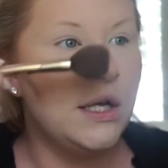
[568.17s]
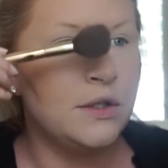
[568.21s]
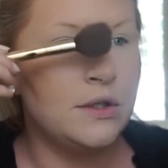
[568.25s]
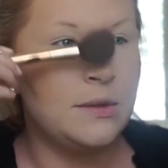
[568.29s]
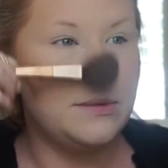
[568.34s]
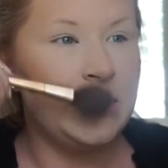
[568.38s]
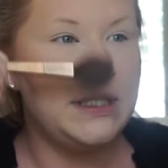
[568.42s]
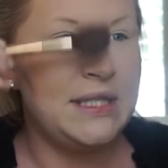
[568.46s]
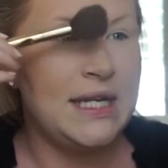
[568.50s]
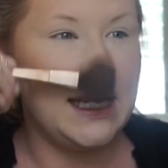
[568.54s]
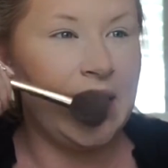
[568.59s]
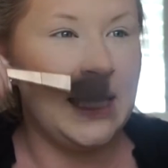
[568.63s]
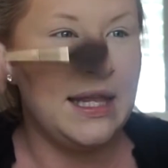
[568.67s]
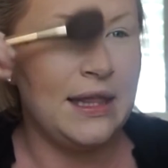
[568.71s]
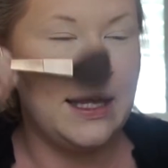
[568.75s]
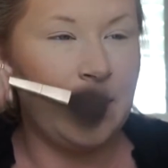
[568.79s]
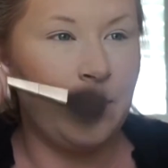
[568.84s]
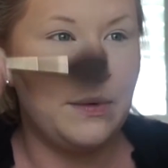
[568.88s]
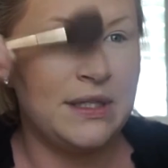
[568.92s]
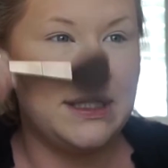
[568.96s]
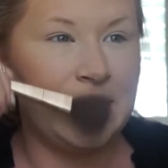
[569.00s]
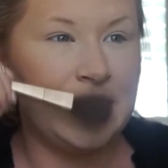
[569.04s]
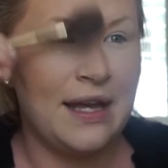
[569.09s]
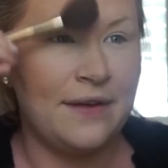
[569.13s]
So I'm just taking
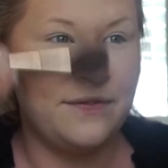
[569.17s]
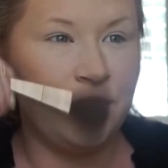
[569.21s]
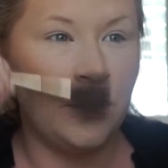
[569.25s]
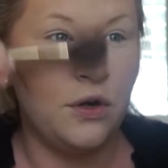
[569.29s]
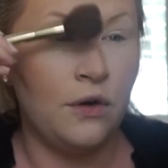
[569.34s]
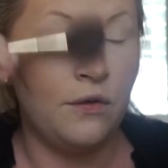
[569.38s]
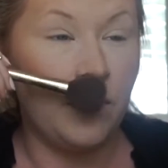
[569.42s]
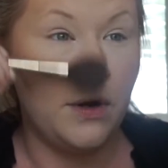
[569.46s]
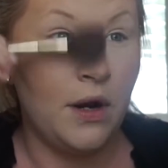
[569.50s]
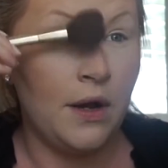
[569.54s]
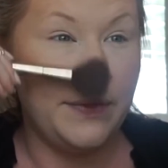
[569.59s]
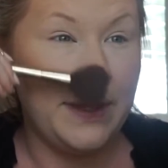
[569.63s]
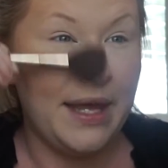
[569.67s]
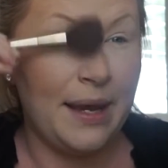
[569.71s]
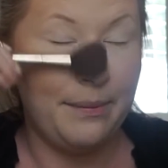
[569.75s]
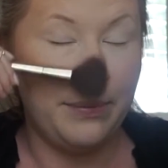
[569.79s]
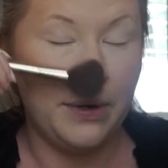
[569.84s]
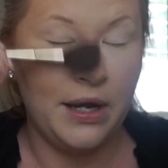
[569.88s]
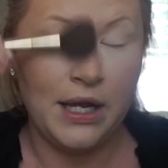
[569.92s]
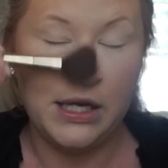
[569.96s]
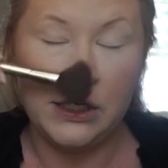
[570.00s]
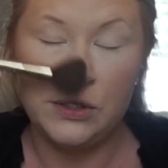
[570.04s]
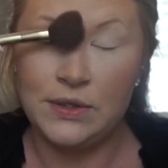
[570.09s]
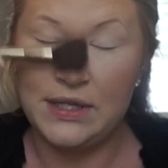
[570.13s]
like what's left over on that
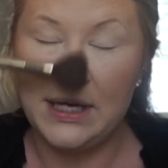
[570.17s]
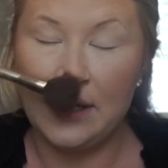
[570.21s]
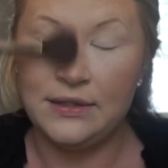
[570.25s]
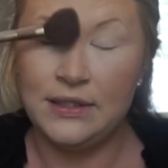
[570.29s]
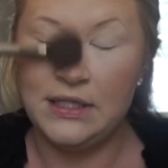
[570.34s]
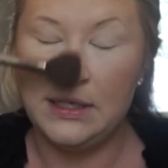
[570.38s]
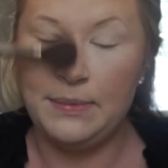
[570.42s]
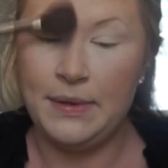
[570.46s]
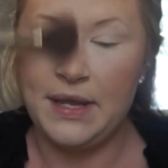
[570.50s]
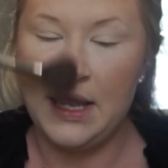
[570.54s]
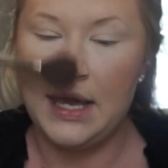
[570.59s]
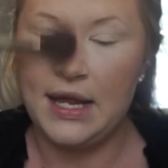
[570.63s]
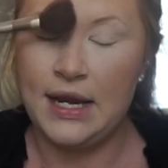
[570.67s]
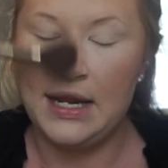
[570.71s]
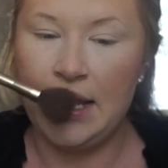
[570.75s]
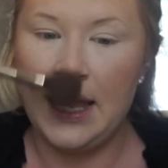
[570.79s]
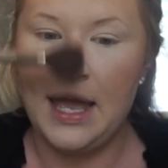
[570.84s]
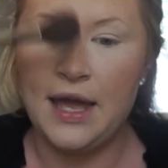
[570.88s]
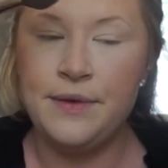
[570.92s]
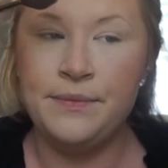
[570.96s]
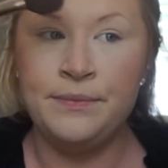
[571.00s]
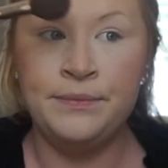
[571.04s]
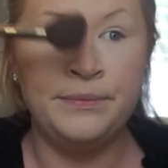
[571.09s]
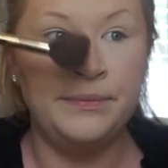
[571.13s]
brush without dipping it
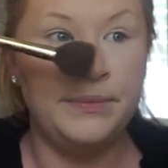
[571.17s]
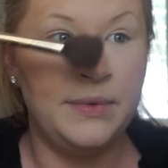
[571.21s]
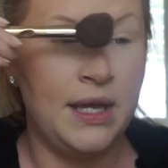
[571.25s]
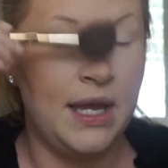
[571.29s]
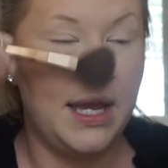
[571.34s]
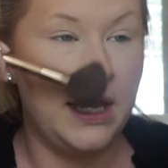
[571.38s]
again,